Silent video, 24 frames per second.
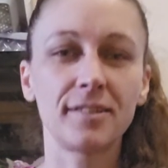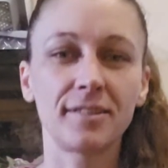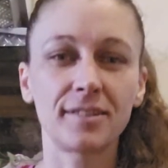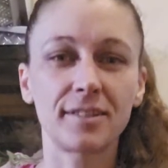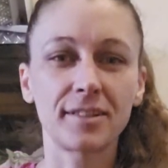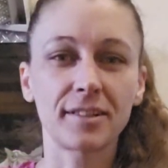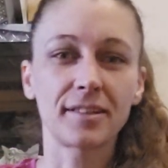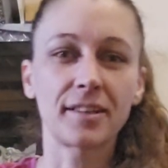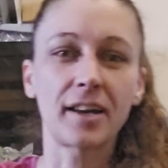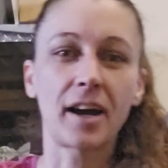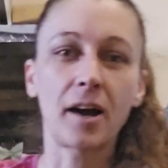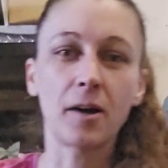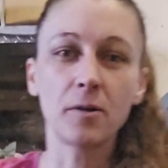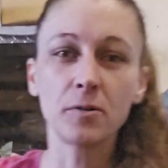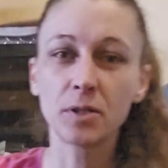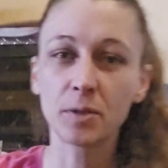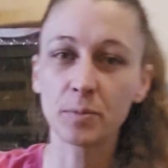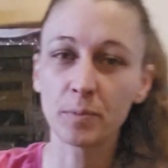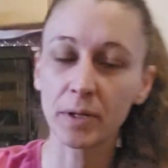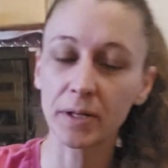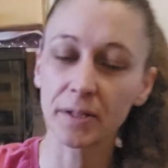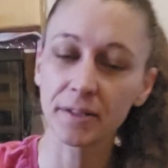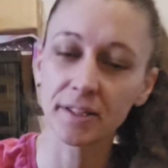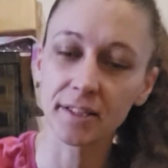until the
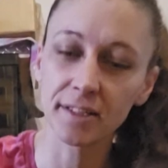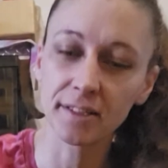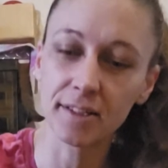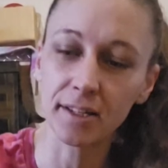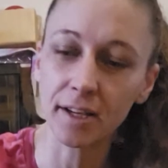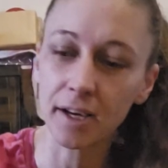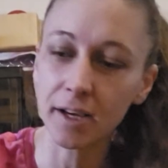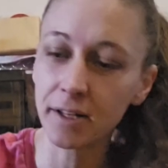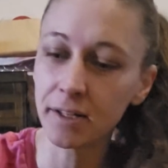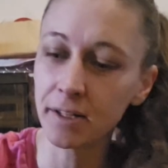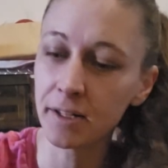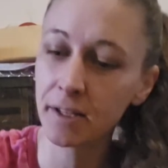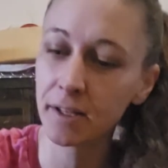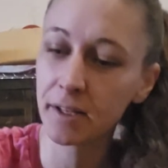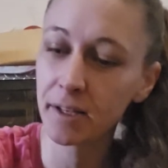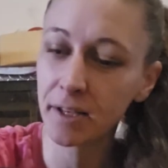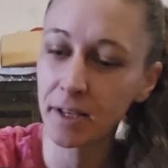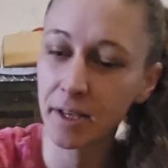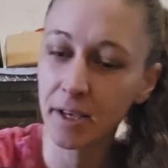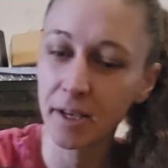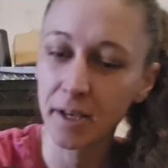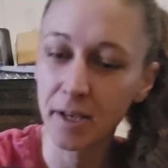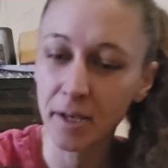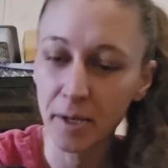house build is done.
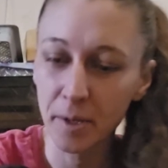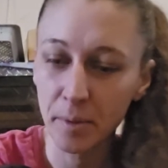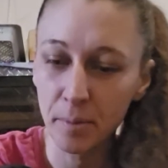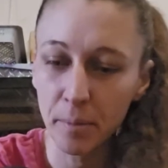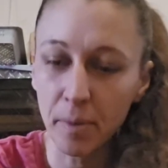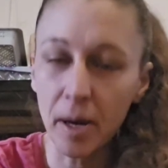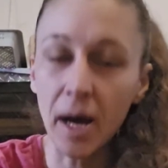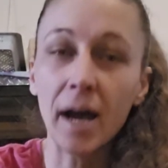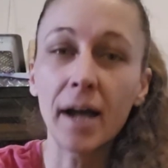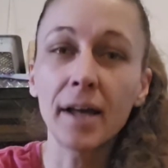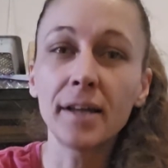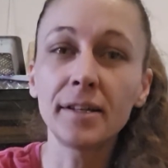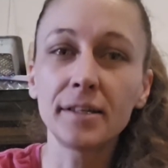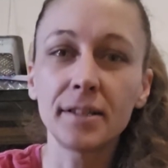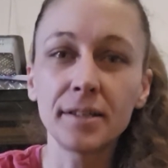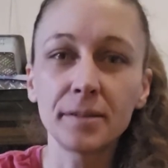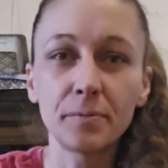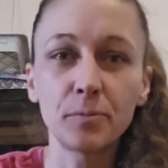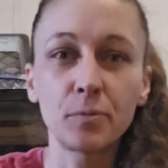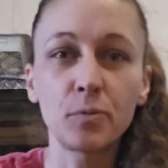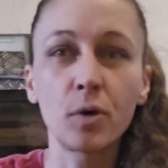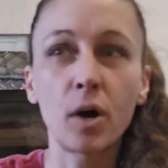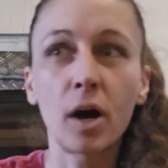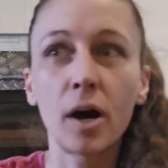But
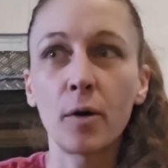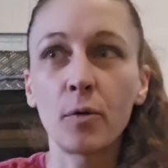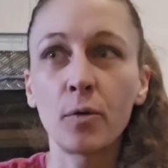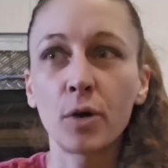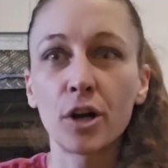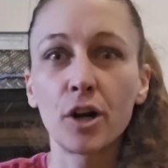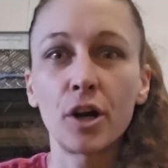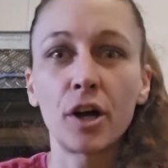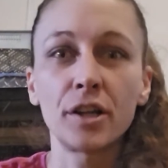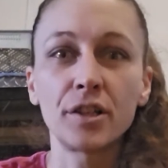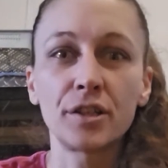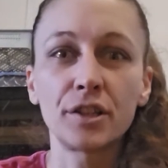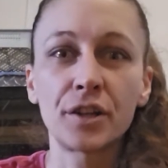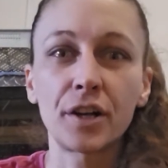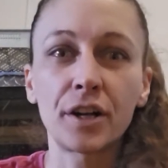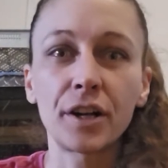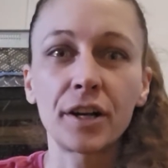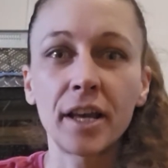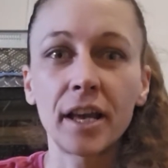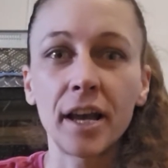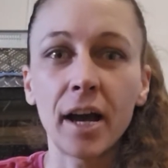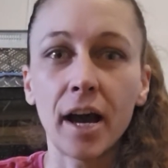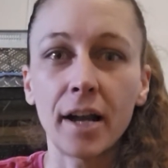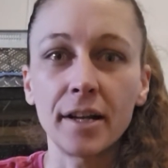while we're not
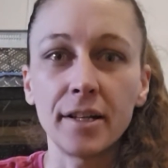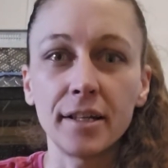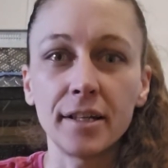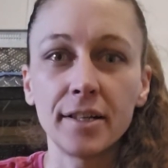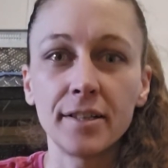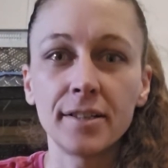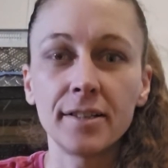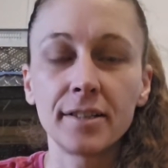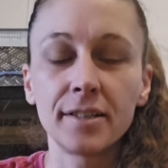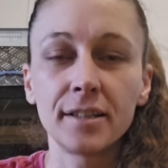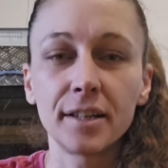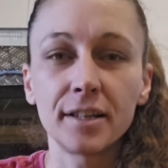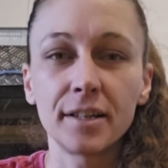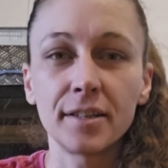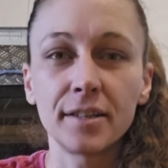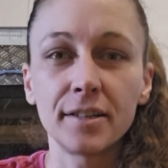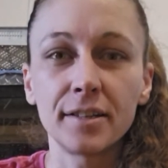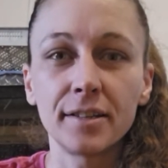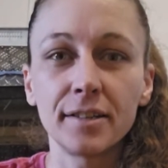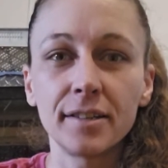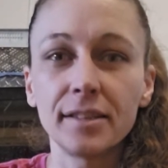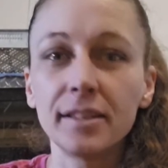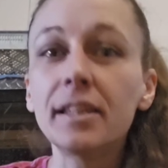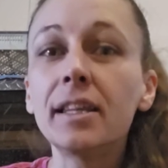starting onions
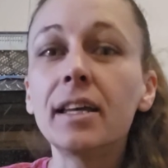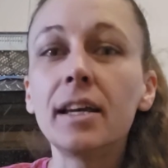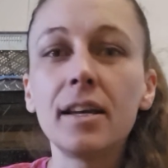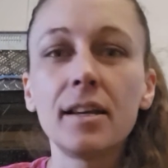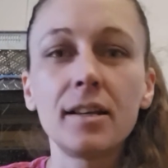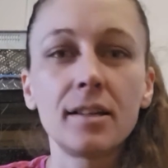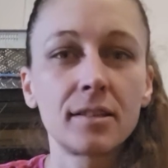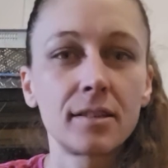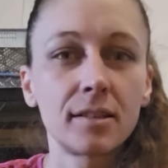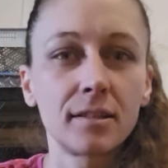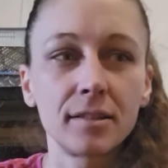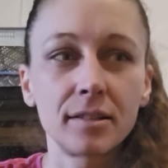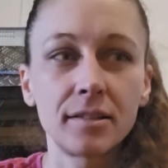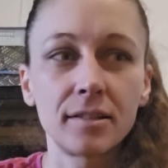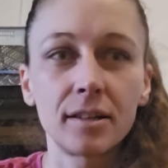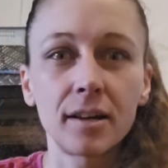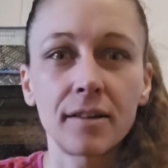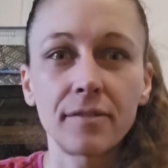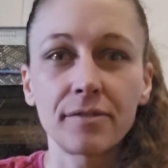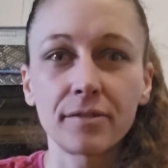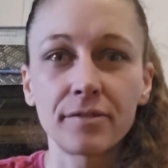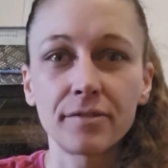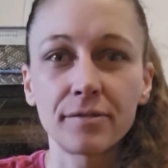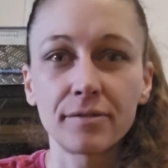and leeks and
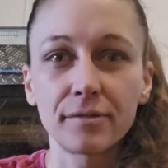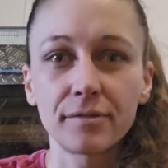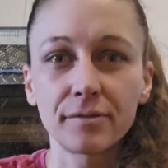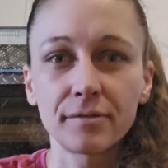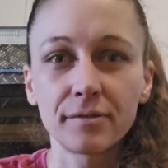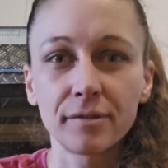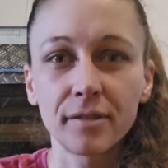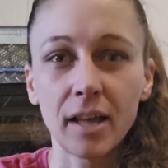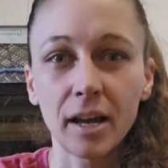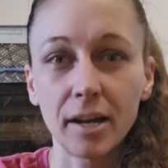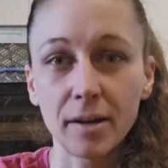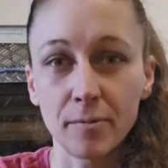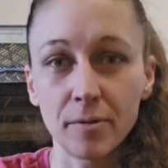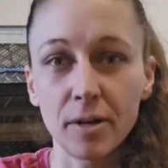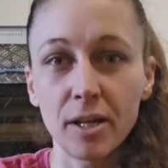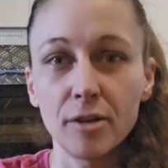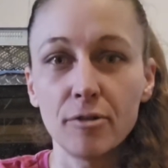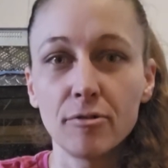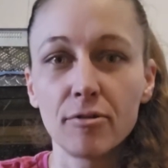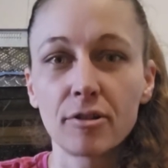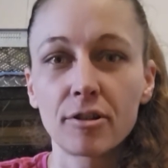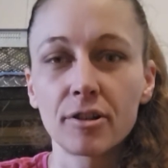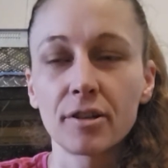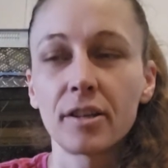stuff like we
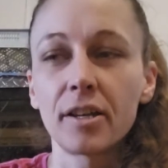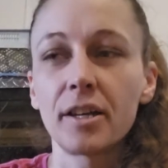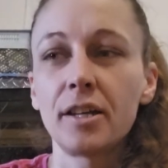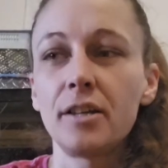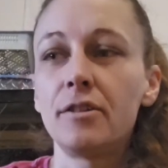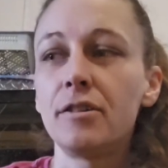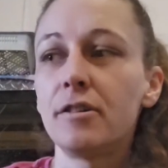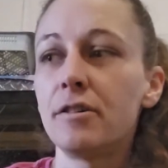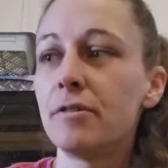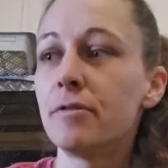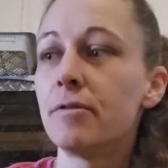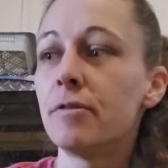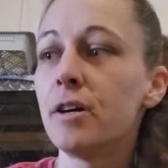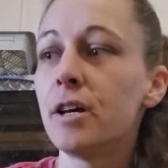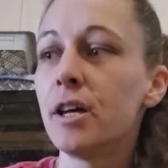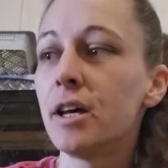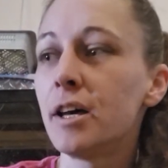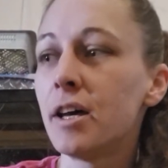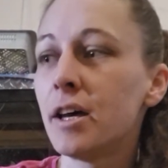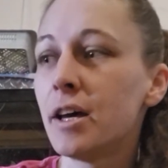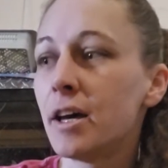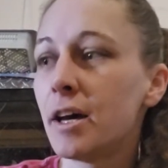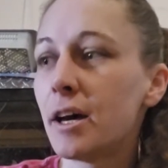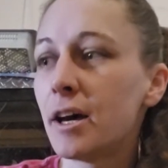usually do,
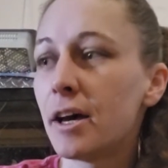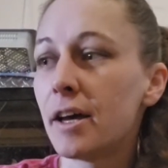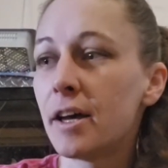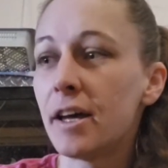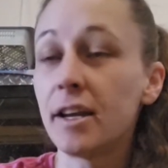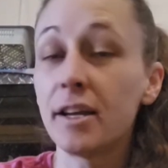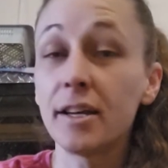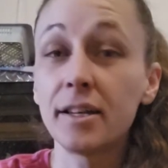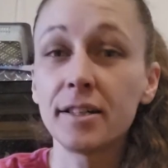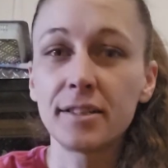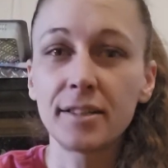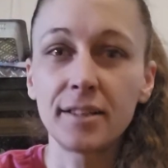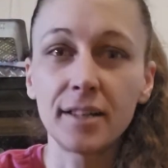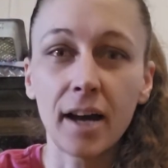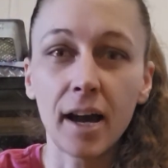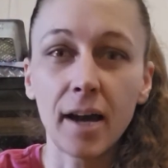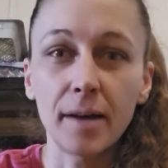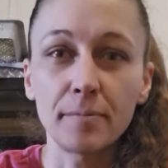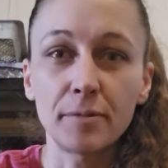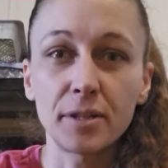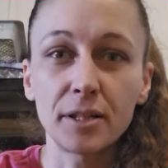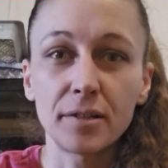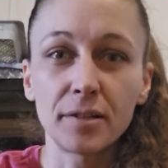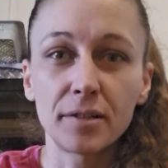it is
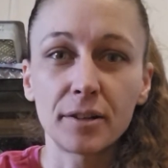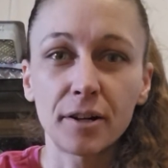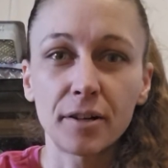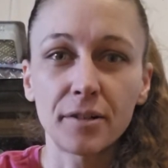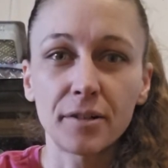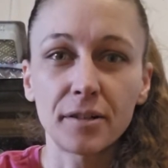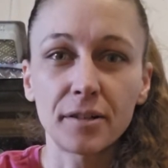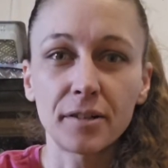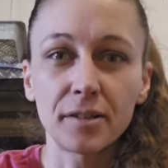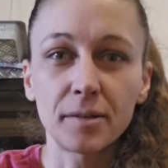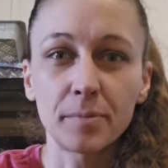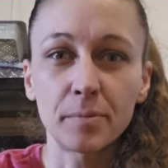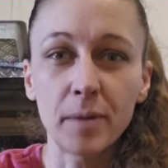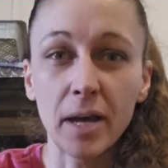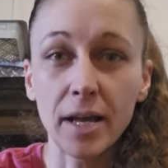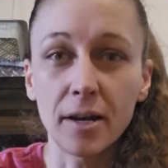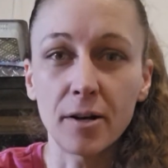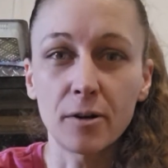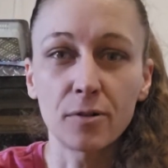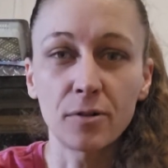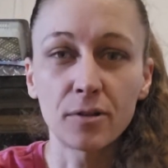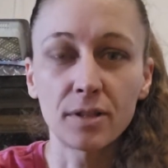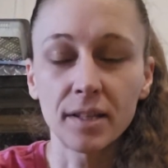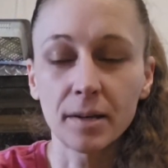time to start the
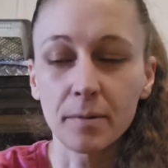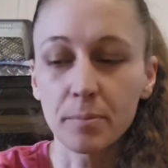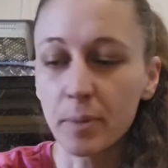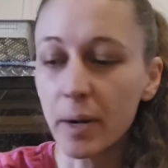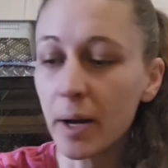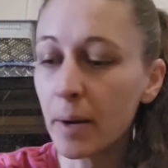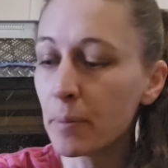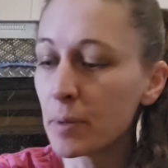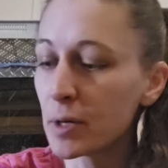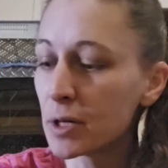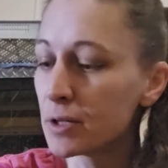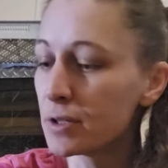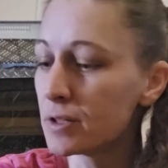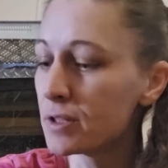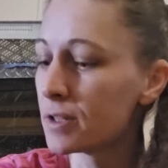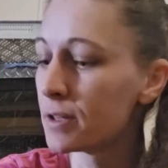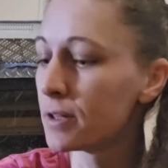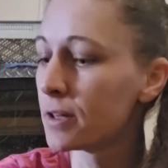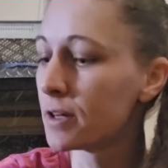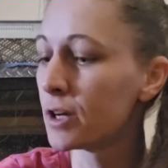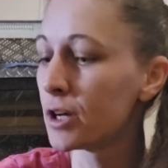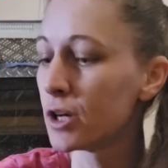tomatoes and peppers.